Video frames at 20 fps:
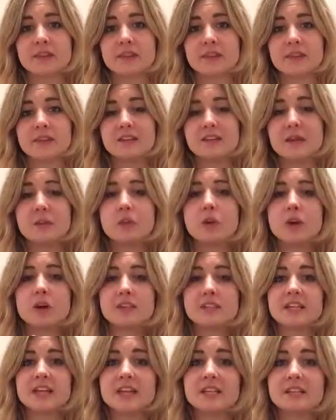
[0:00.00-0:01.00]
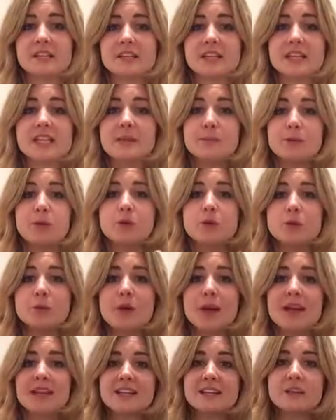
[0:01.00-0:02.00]
they work together to keep the
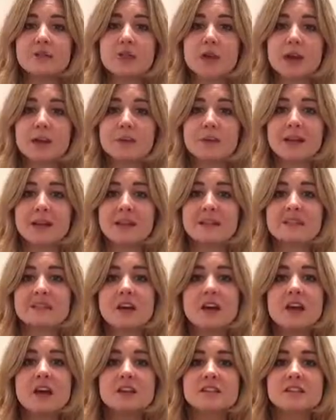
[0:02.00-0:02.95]
humeral head in the right place.